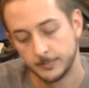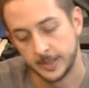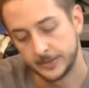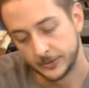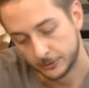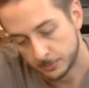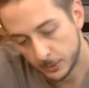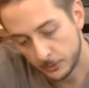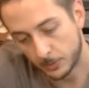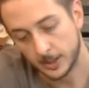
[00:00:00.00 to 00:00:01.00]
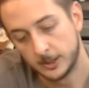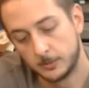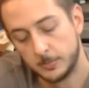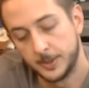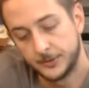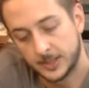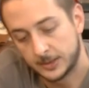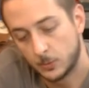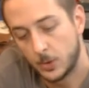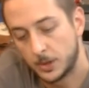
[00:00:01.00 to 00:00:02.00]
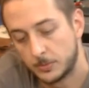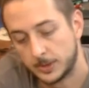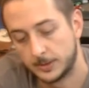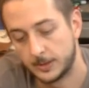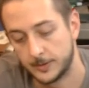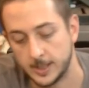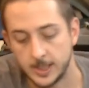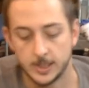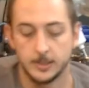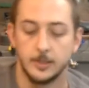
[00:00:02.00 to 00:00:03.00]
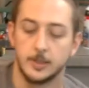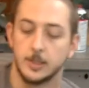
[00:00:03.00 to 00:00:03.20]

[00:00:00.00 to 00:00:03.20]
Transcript: it's a smooth rail, but it's got the quad rail out on the end.